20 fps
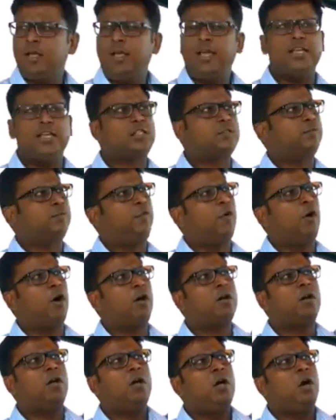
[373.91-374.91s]
is
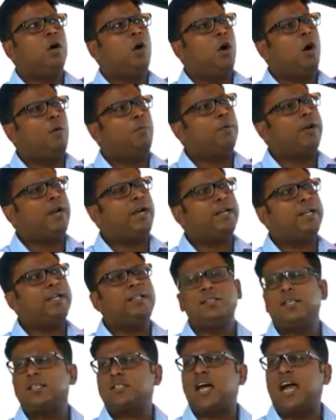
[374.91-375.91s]
for operating
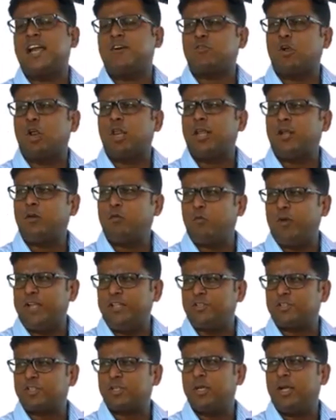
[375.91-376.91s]
this hydraulic
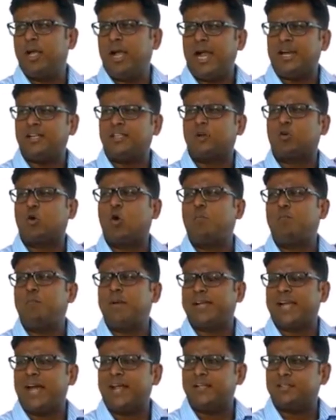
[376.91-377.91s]
winch and the rope
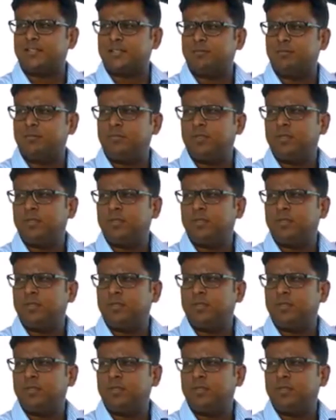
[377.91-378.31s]
mechanism.